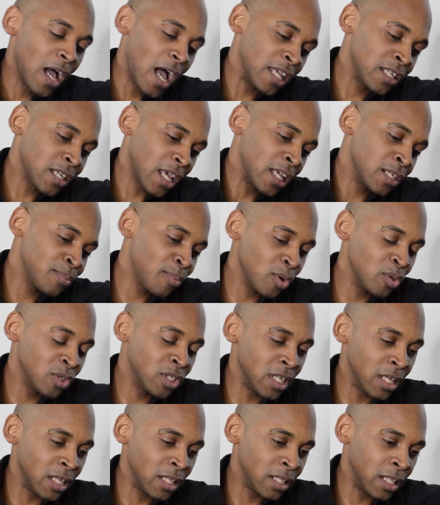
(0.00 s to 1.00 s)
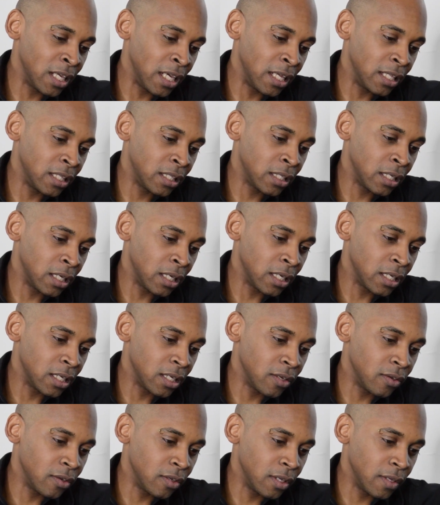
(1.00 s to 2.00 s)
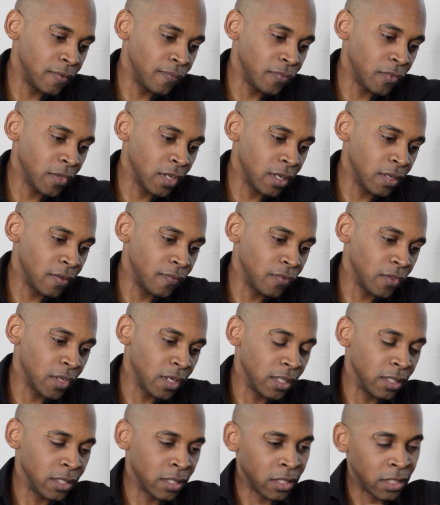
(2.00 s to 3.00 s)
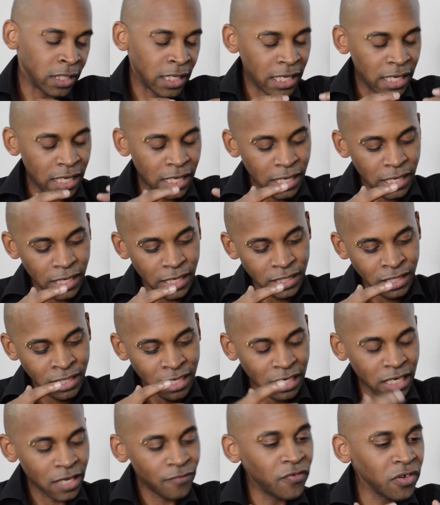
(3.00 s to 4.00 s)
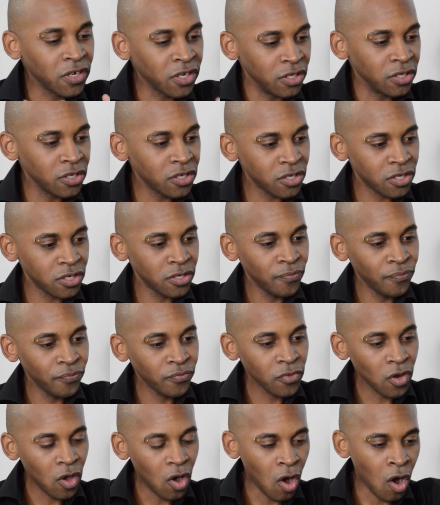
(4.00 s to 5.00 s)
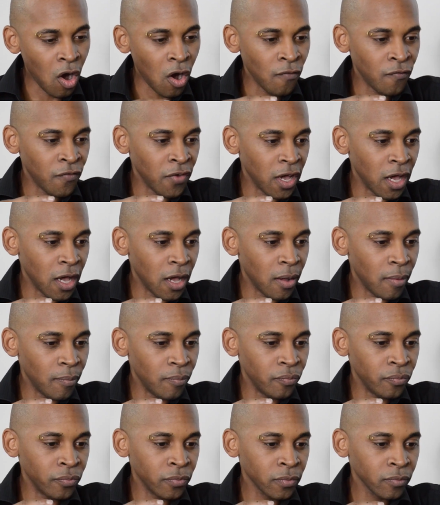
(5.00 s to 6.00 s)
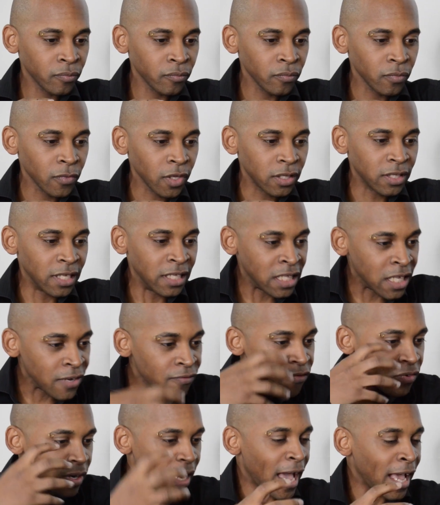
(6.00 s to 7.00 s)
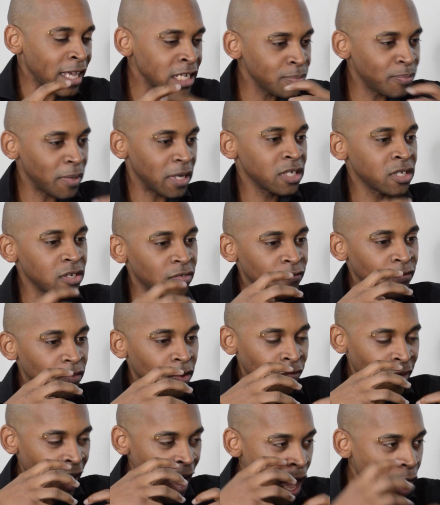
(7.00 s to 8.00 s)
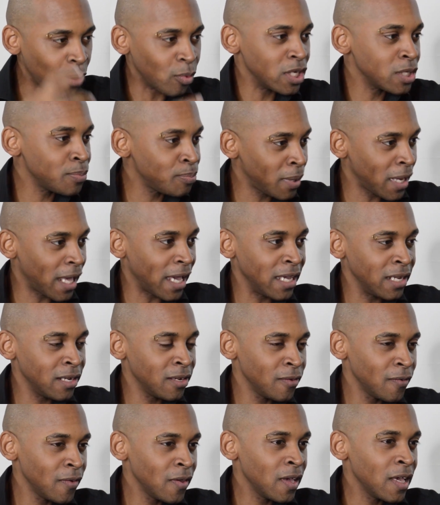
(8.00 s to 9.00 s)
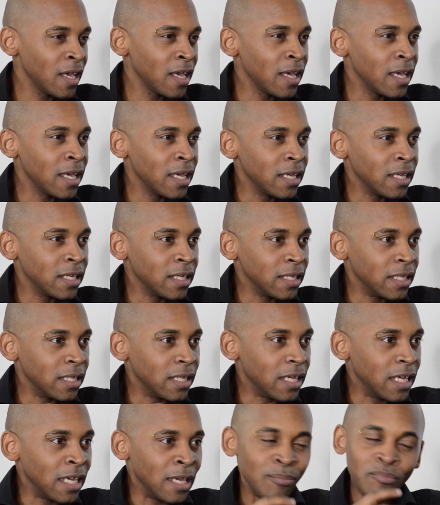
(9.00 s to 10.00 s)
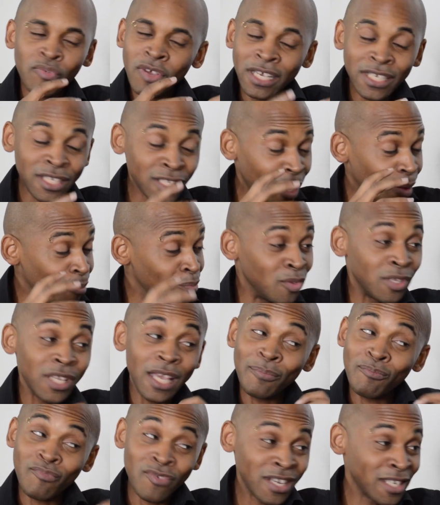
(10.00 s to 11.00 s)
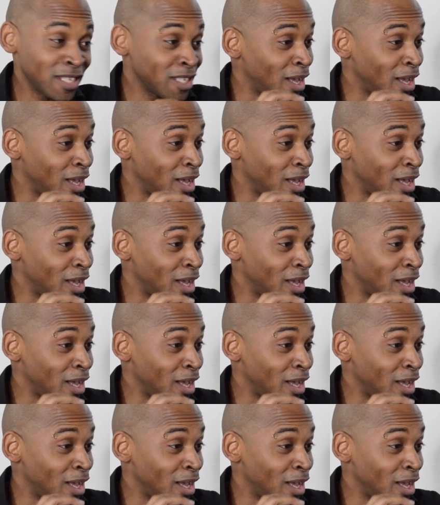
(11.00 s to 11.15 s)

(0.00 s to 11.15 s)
I, I suppose the the the the significance of um, the different aspects of, of how it's played. It brings something. It brings